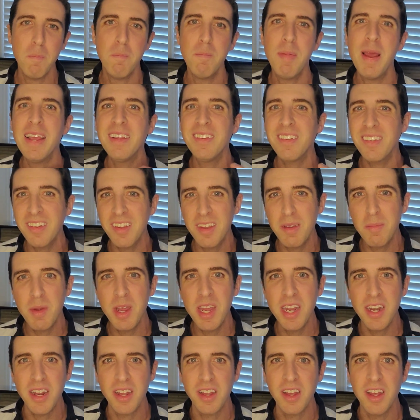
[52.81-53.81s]
Basically,
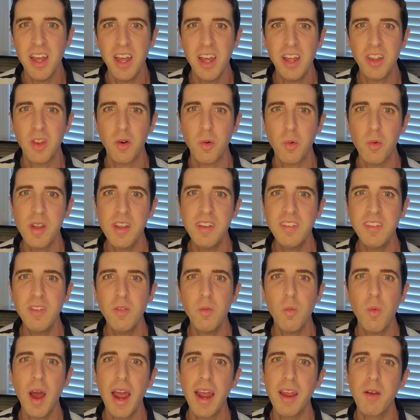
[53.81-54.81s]
meaning the
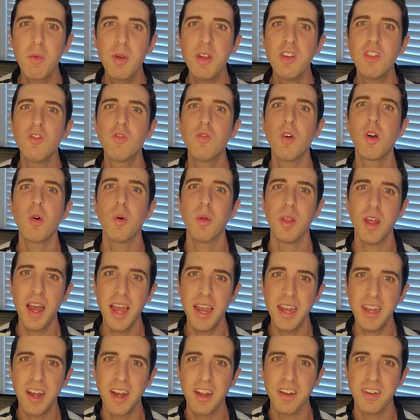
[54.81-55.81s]
reason why we struggle with
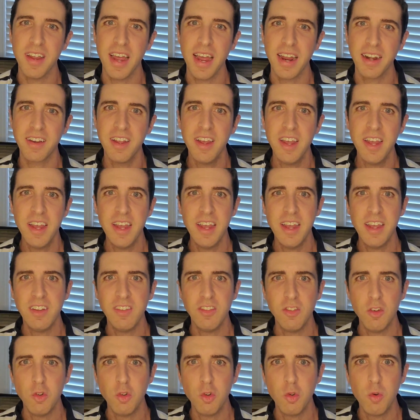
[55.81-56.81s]
eye contact
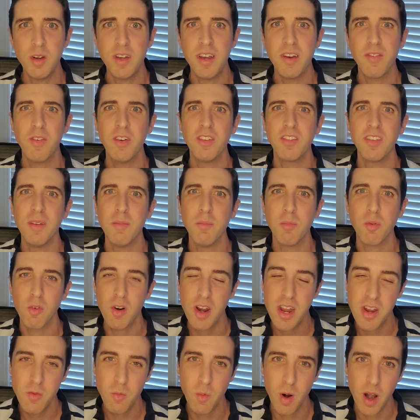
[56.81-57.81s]
is due to a difference in
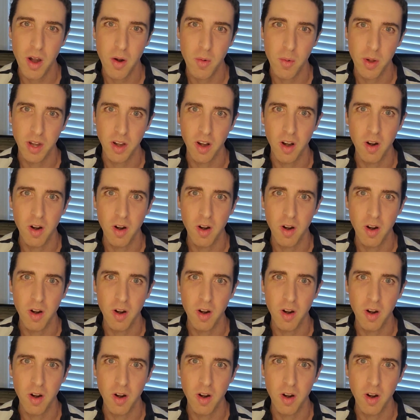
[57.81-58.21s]
brain wiring.